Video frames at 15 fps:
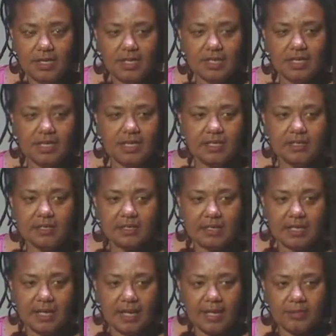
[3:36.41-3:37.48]
And the end of the
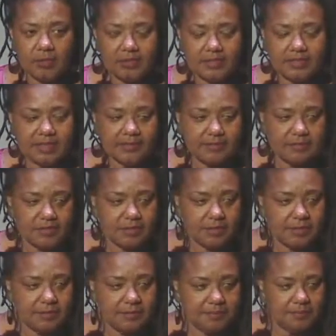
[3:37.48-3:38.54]
line was 7th
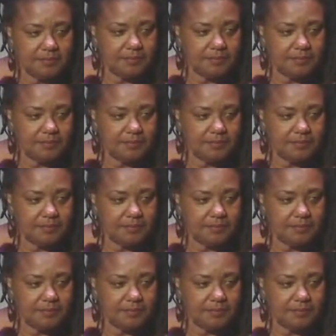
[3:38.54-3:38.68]
Street